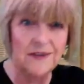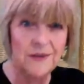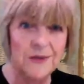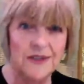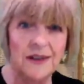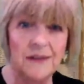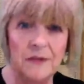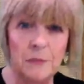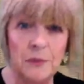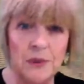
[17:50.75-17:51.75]
I also love
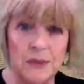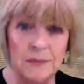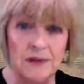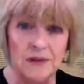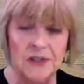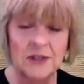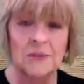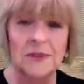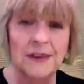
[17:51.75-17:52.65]
your point about judgment.